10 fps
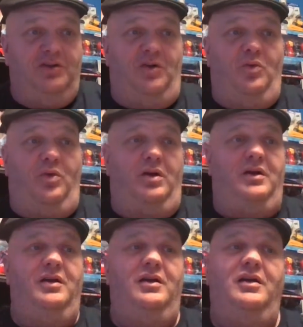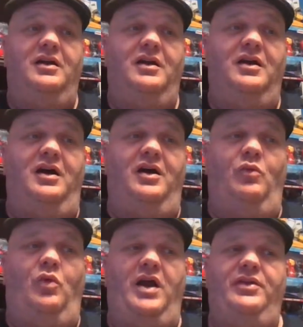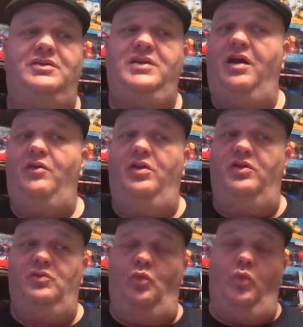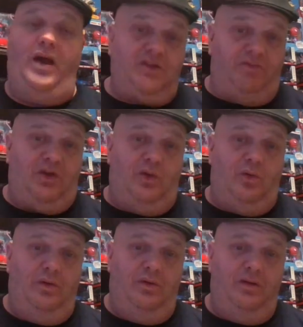to work uh, why the town of Westview